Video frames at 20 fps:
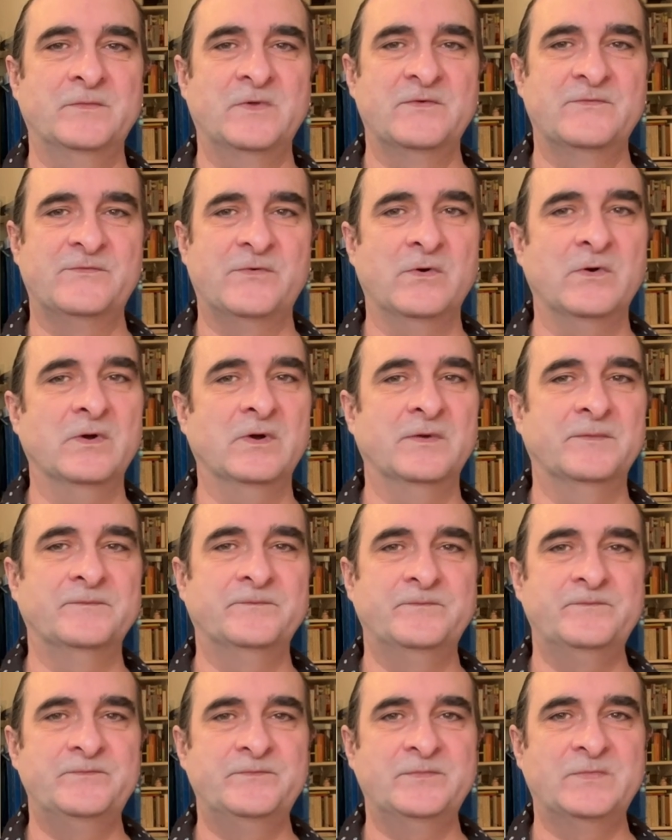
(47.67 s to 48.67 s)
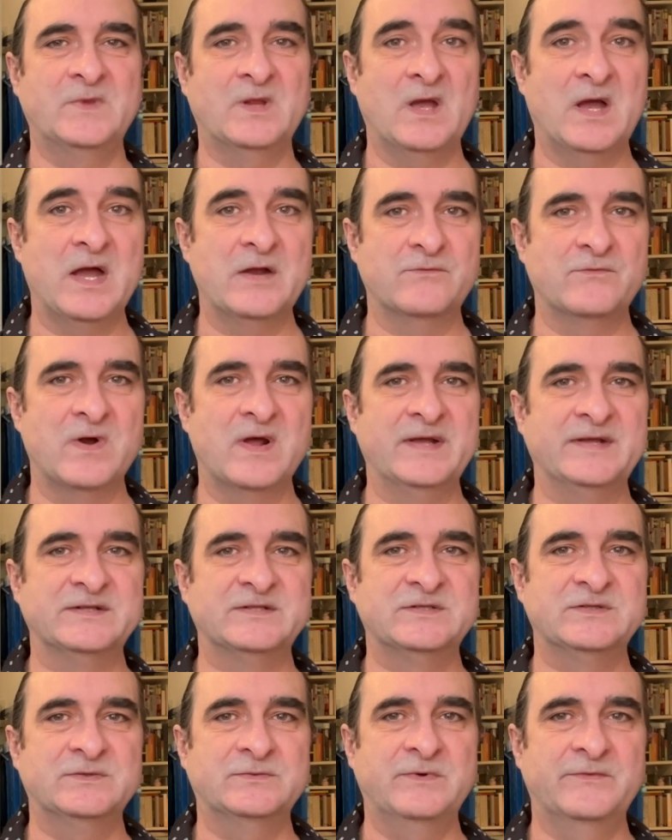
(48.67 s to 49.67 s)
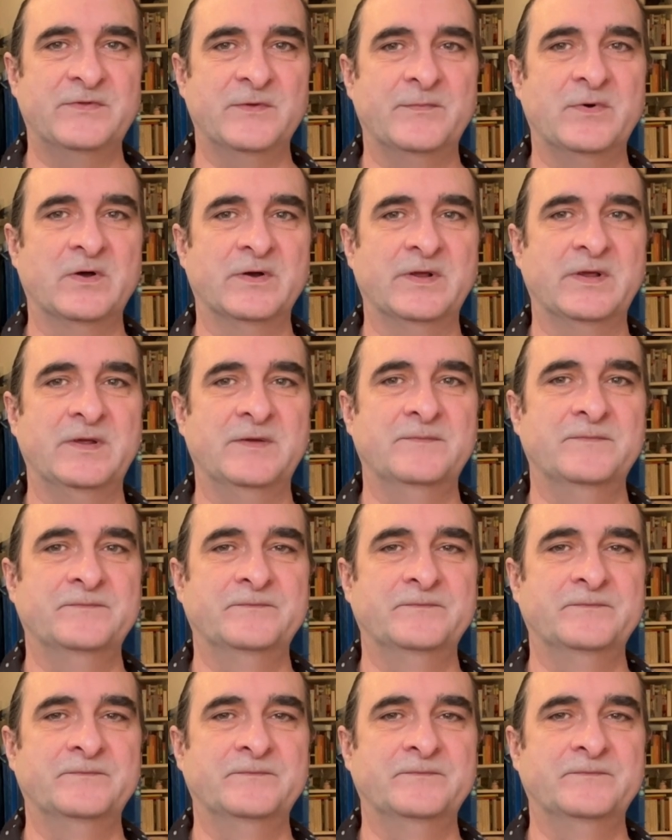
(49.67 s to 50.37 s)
for I write with the body.